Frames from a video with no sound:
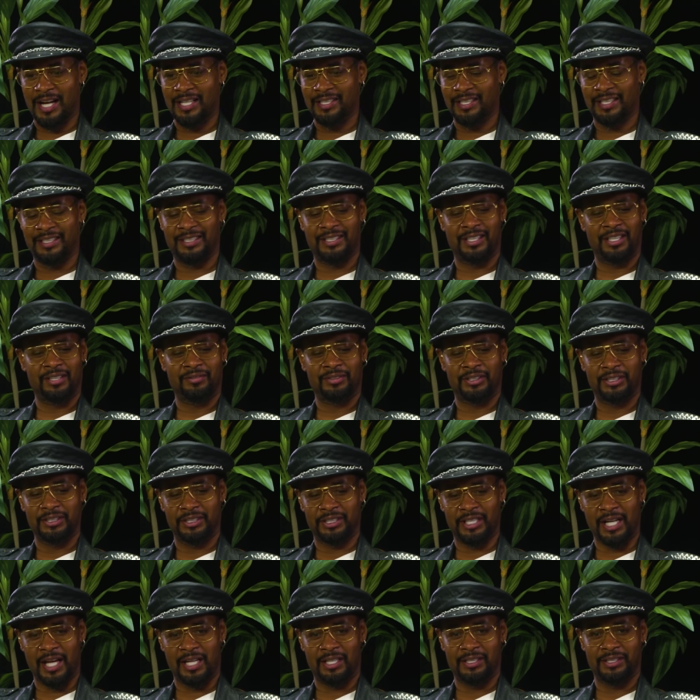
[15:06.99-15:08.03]
Kanye loves to
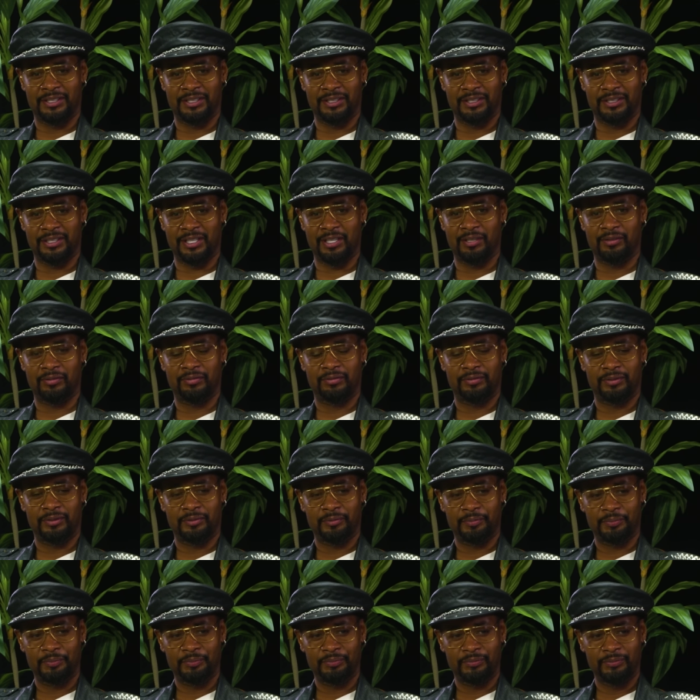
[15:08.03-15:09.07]
challenge himself.